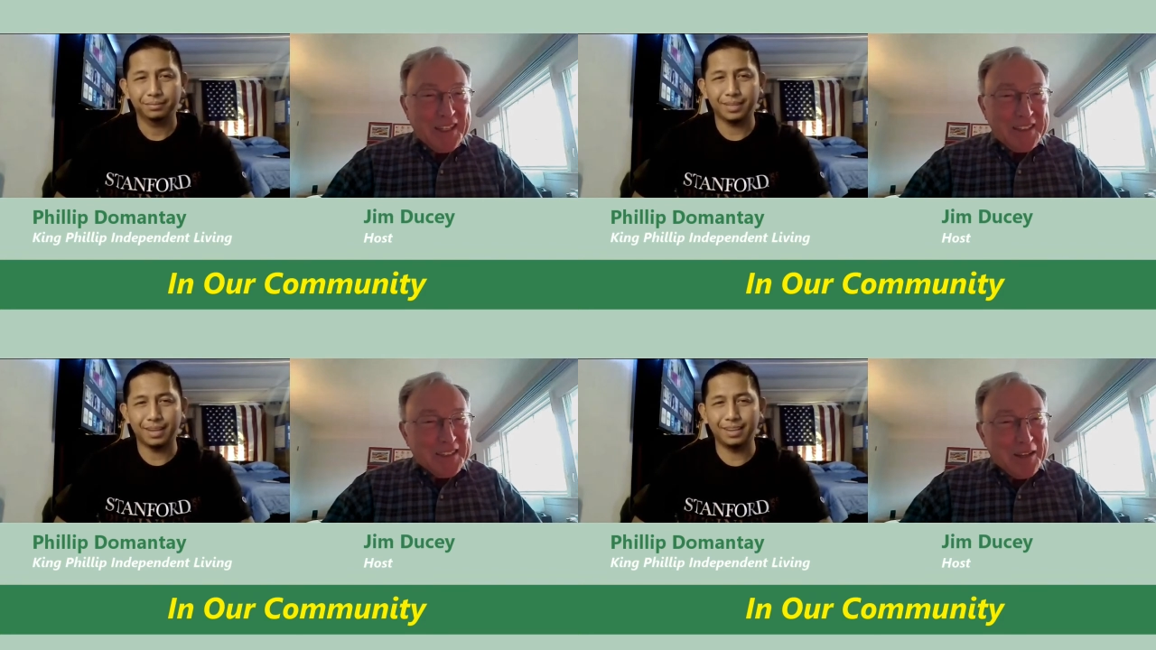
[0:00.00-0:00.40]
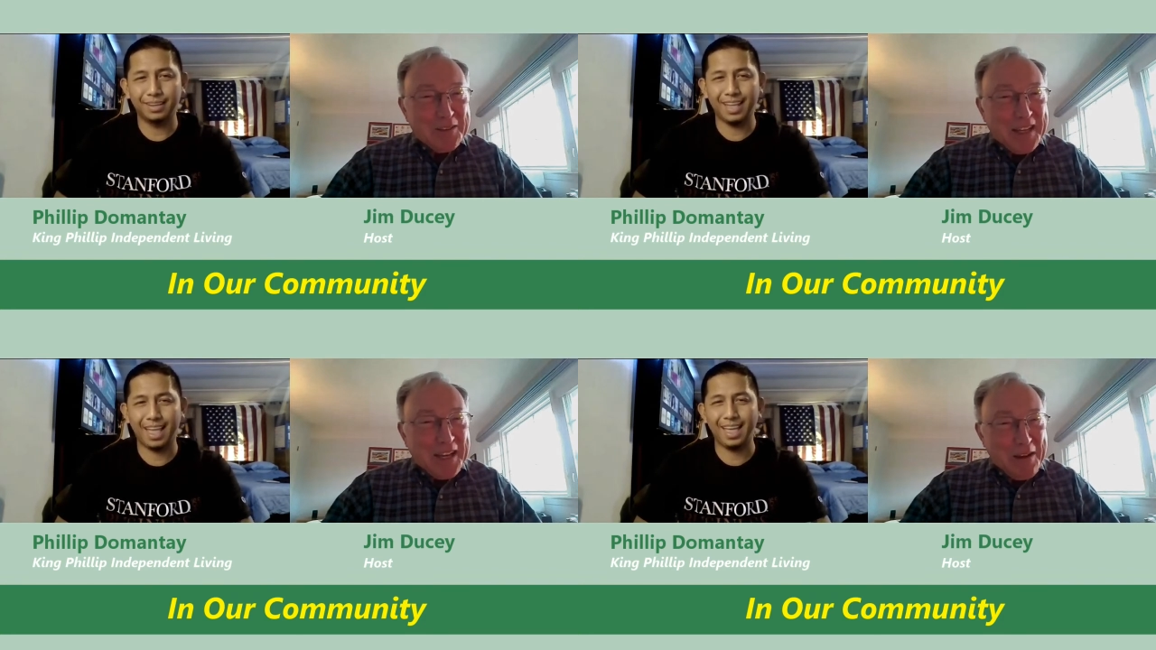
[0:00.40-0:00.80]
Speaker 1: and it
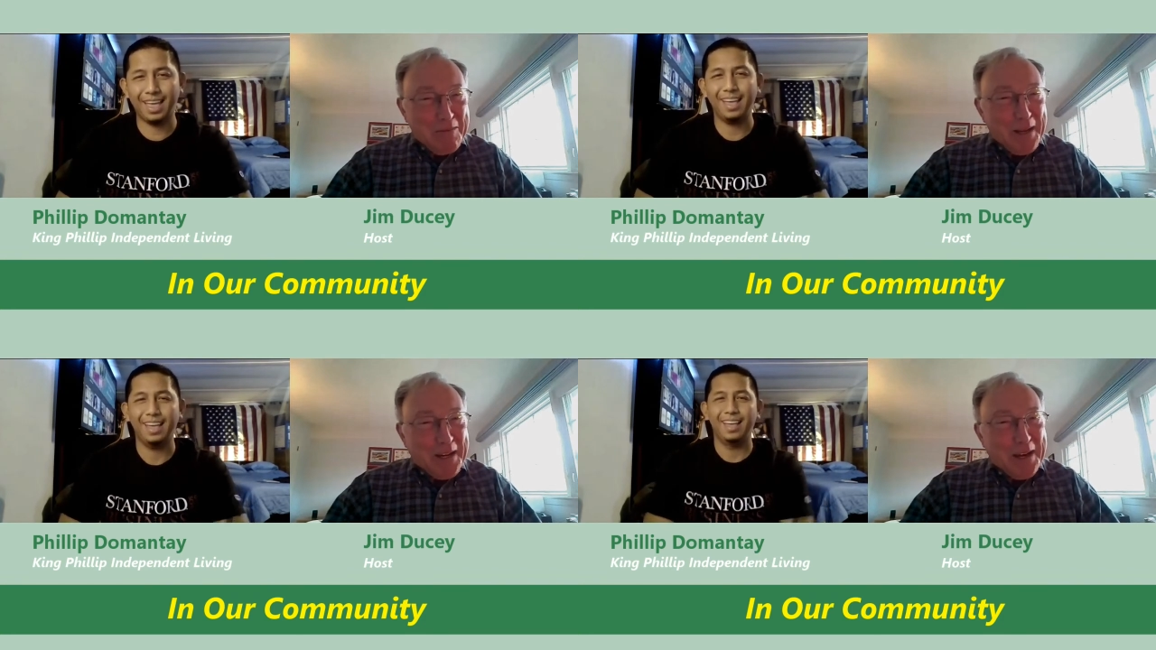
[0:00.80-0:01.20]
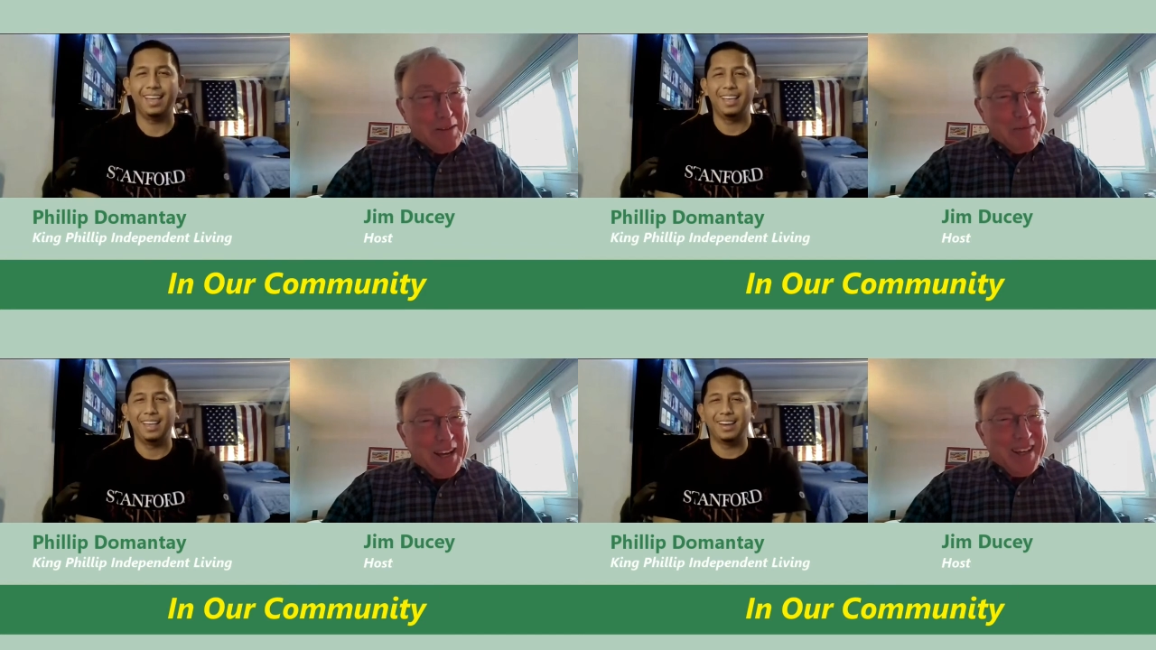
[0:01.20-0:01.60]
sounds like you've
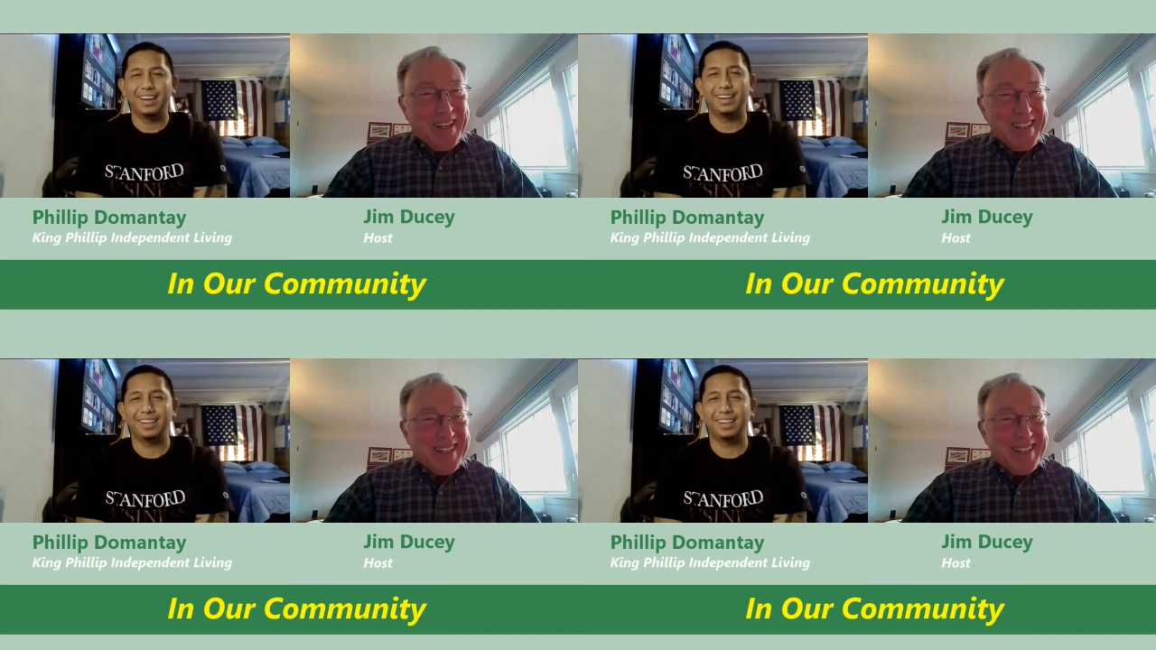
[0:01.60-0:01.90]
become a,